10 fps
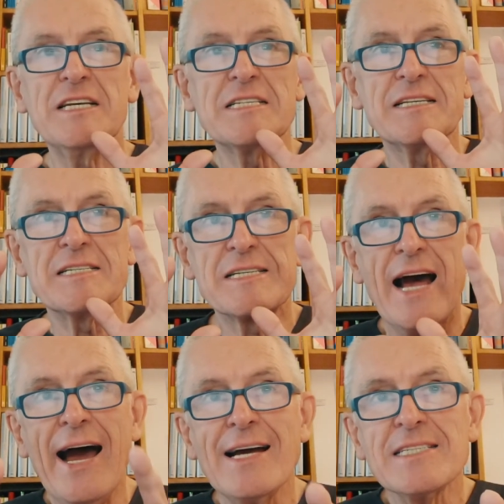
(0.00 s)
is
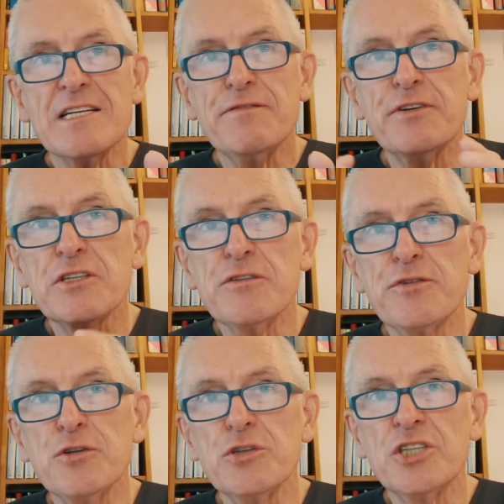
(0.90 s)
decisive for the
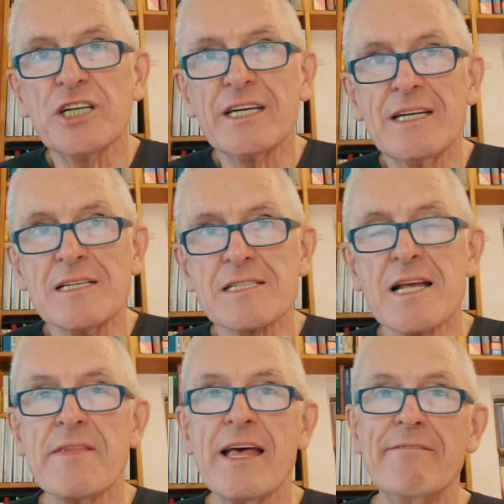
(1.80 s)
future is
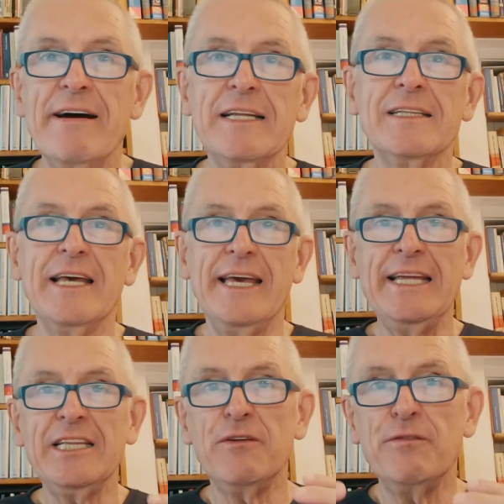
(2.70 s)
whether the
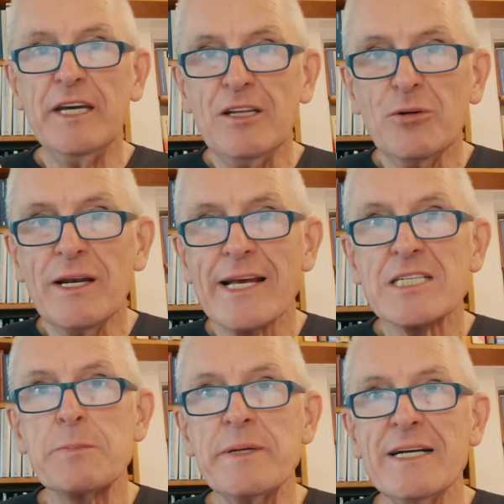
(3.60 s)
individual
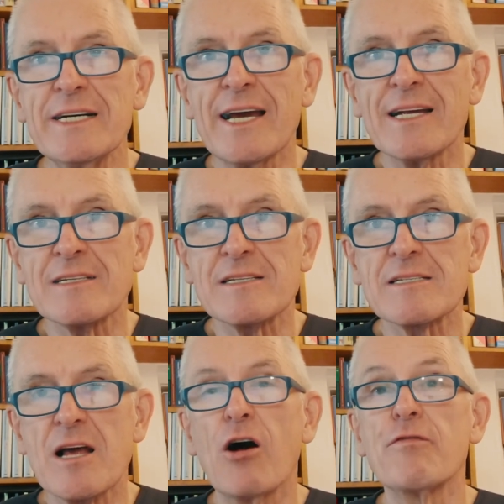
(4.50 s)

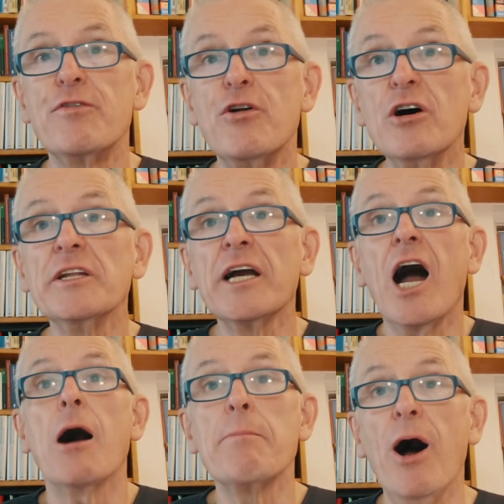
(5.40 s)
experience of learning
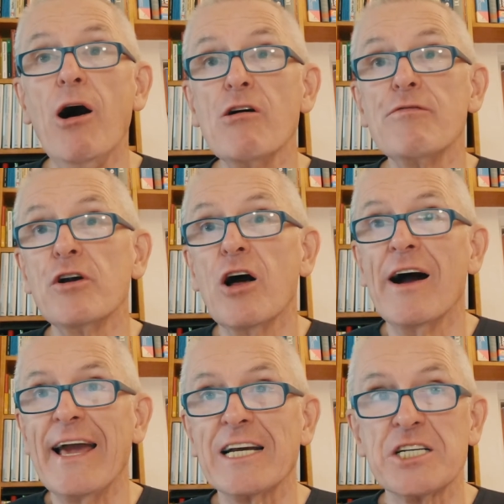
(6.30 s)
how powerful
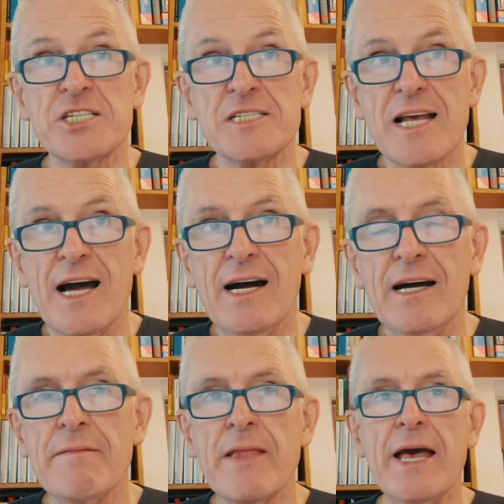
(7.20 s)
our actions
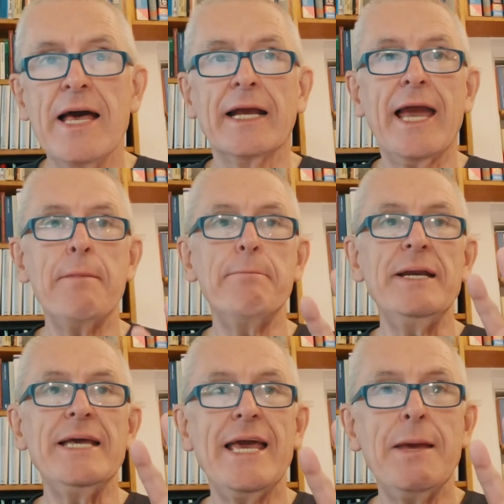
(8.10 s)
are can
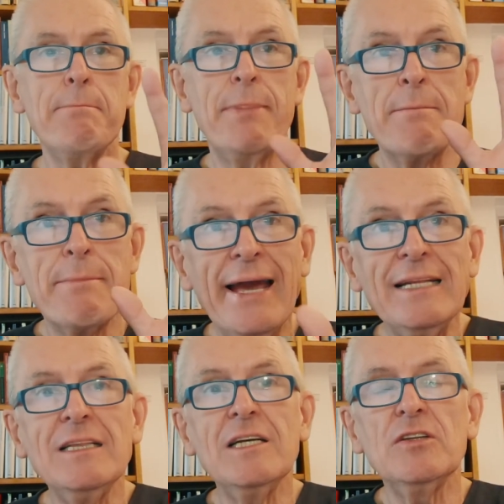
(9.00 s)
be
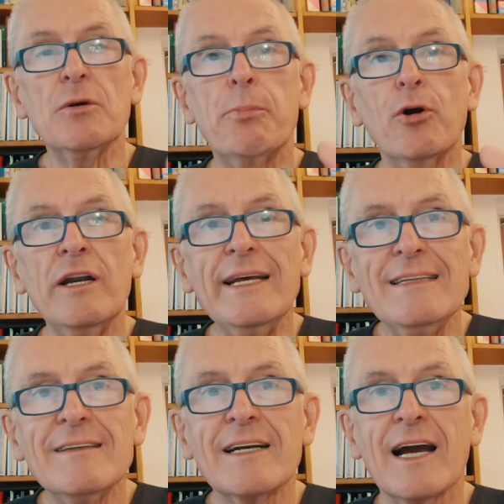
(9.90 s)
implemented
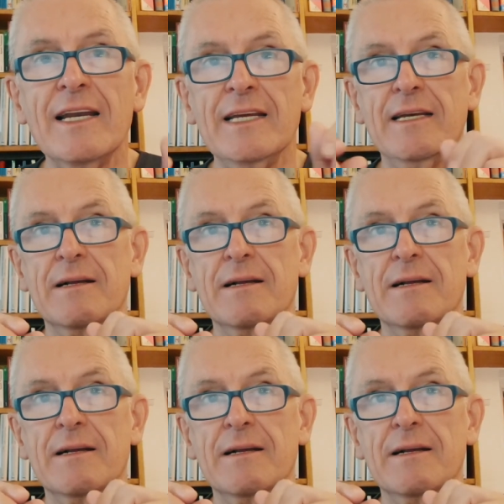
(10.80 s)
politically.